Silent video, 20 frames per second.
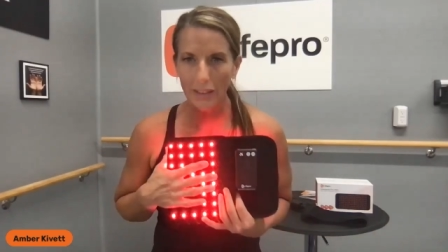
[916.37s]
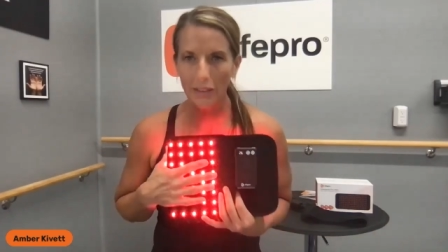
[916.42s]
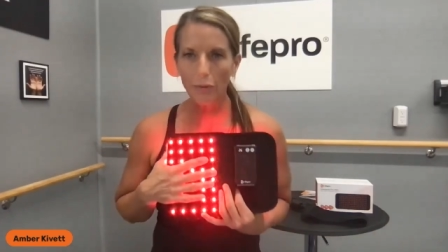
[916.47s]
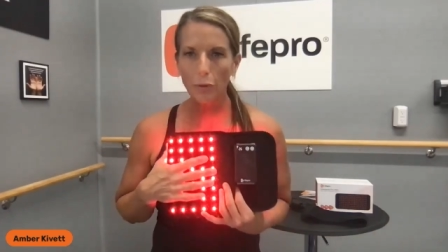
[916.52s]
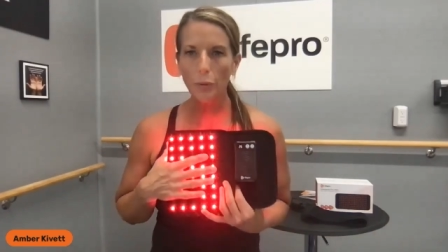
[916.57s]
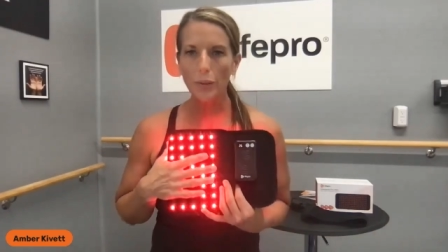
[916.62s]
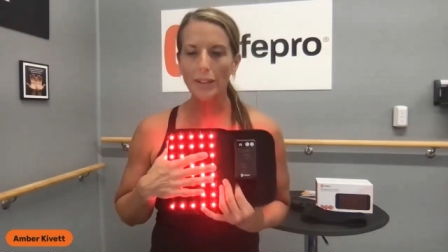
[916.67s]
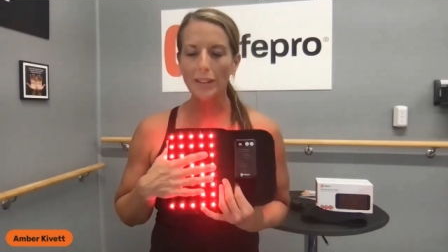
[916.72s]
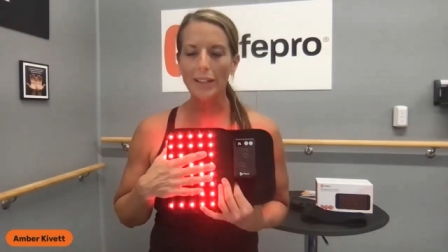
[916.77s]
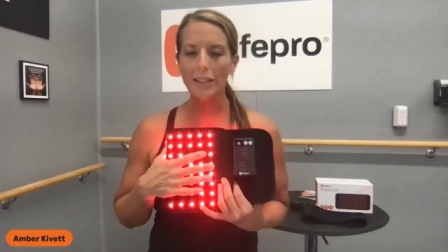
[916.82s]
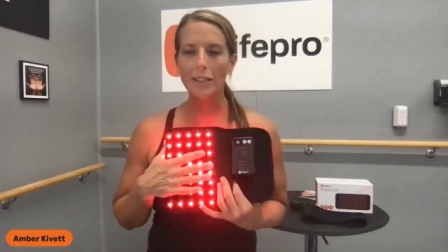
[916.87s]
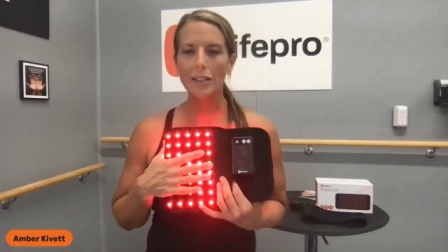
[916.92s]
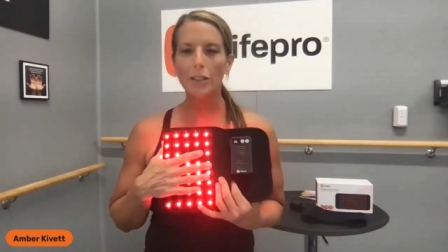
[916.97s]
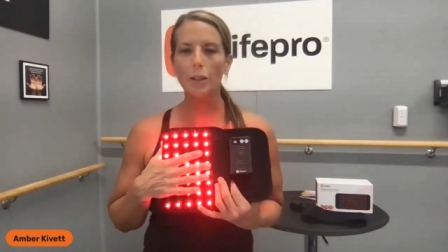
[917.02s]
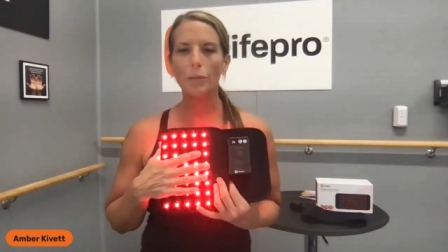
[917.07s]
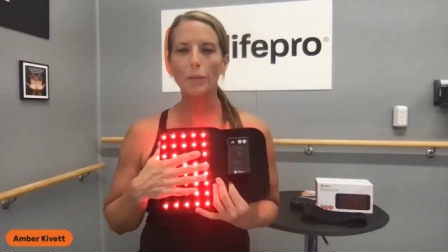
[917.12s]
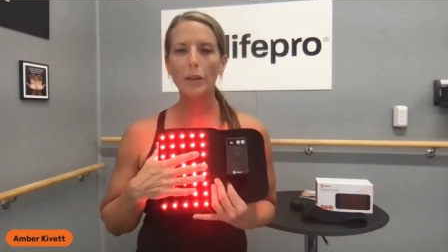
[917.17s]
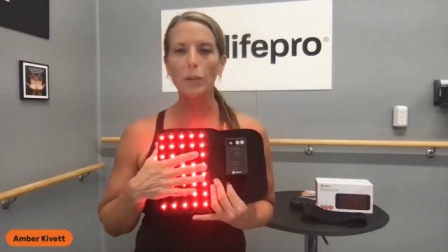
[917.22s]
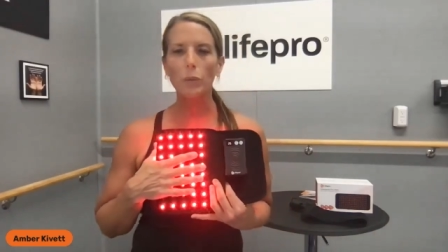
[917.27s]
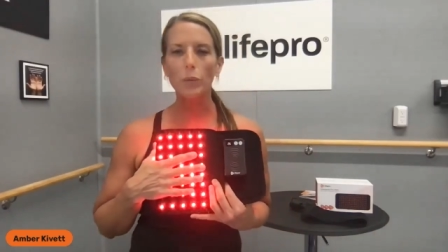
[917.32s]
infrared light
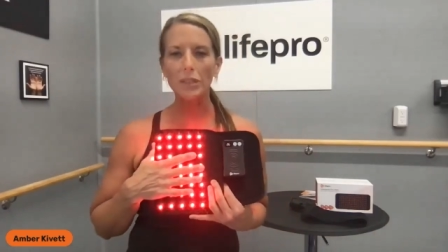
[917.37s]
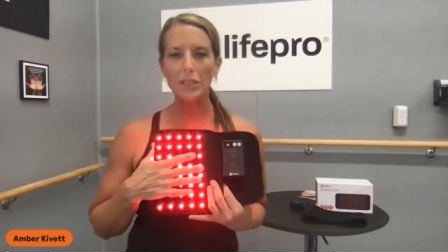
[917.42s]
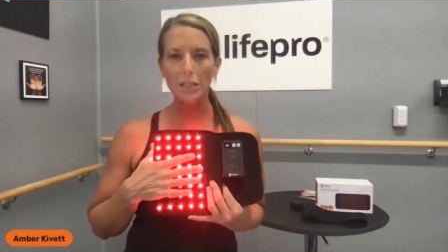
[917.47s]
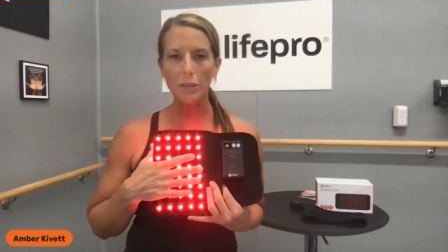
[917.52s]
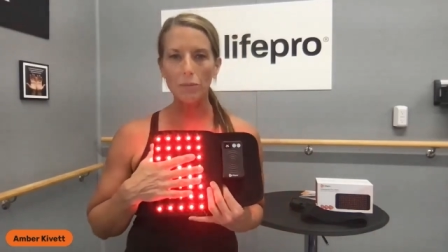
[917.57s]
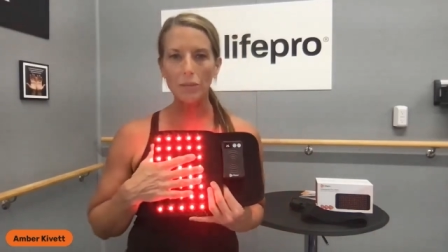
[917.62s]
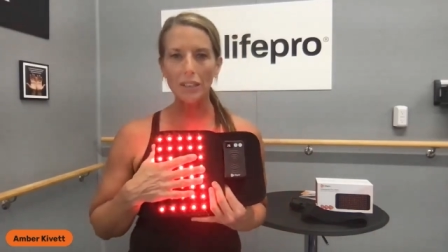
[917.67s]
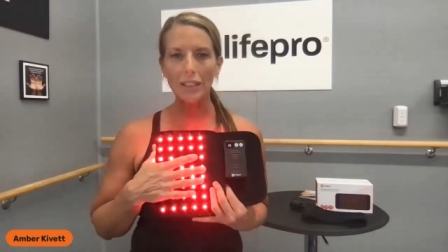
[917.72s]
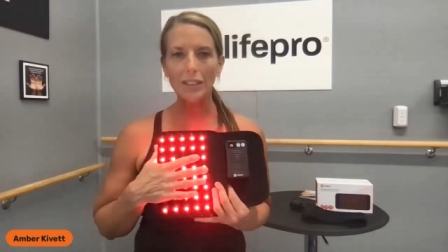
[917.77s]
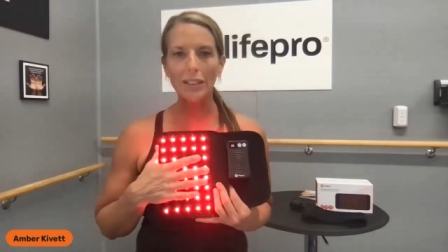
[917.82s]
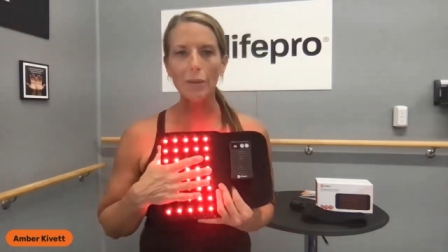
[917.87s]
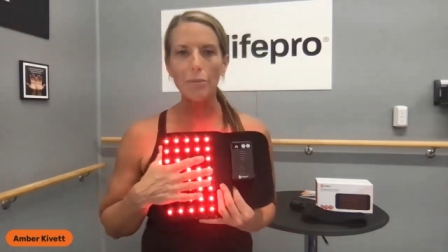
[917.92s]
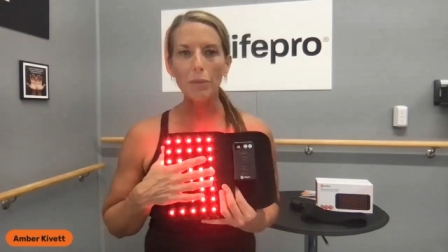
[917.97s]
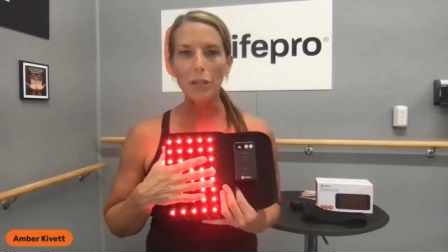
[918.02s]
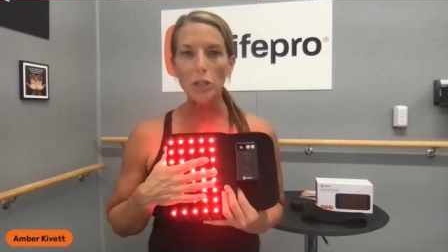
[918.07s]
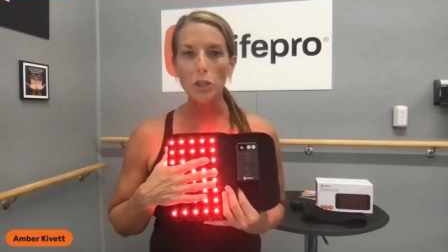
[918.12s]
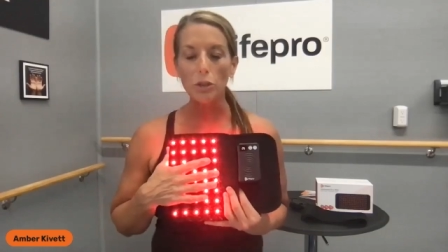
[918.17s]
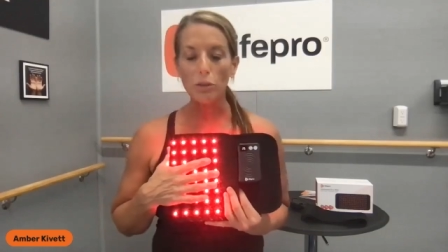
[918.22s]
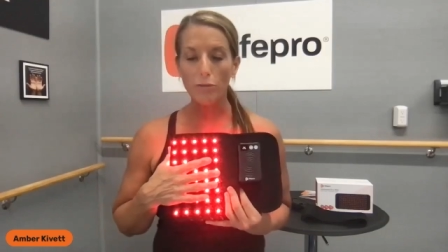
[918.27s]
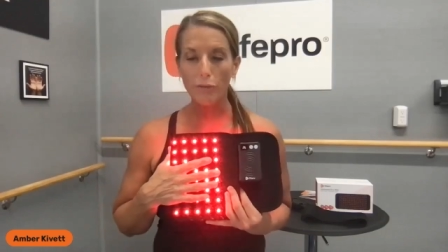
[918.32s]
therapy with something that
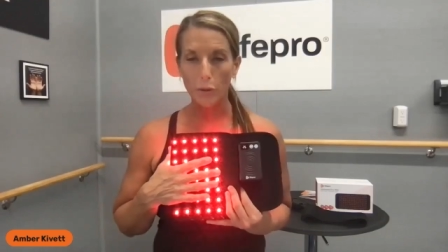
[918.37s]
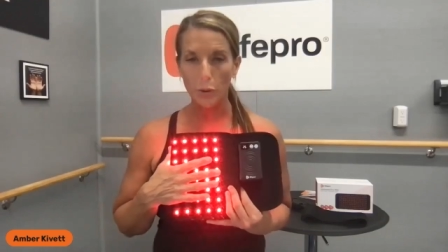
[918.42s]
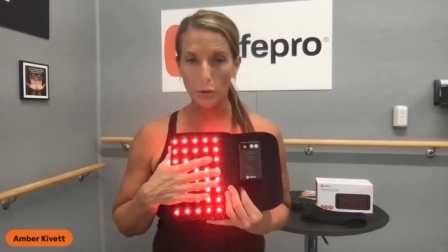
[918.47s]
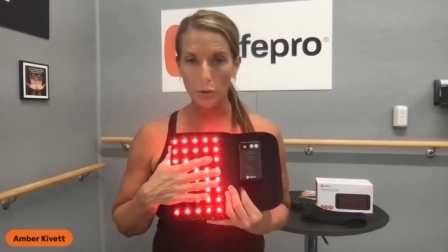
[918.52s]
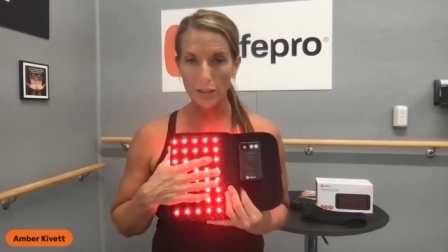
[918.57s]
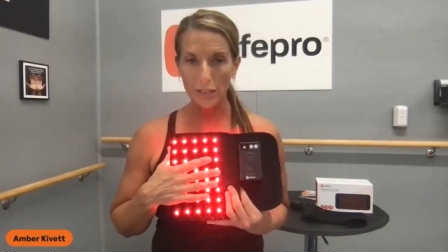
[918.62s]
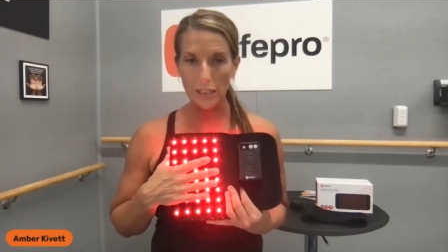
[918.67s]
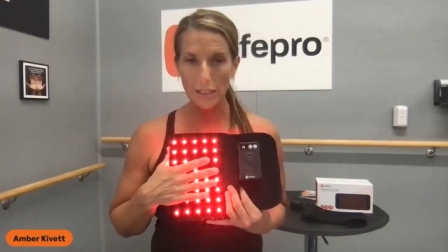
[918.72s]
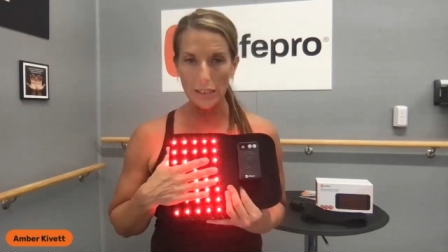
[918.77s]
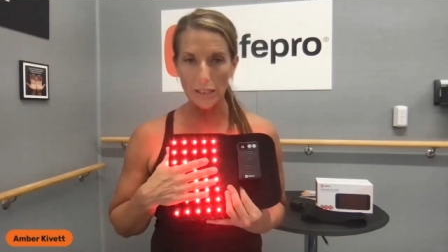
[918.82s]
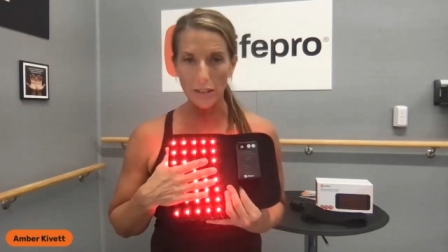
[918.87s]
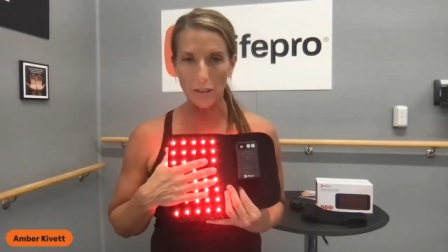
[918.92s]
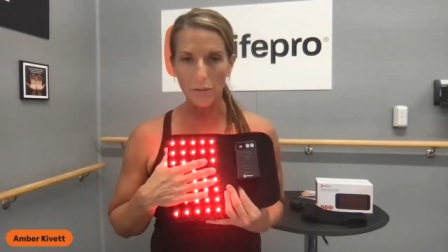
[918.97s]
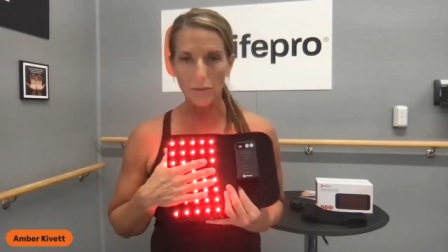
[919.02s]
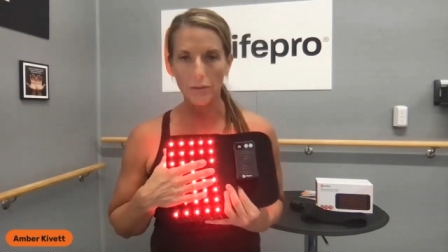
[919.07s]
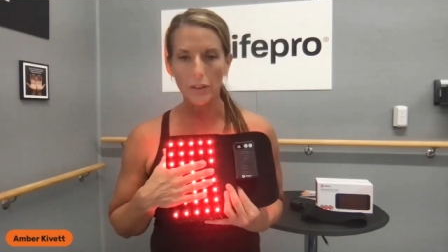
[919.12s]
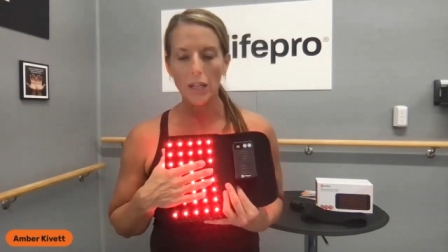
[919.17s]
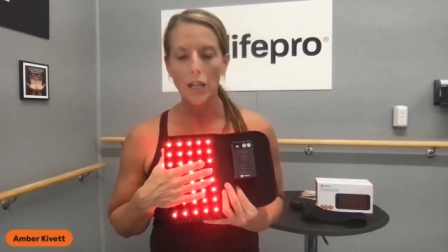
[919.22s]
makes you photosensitive.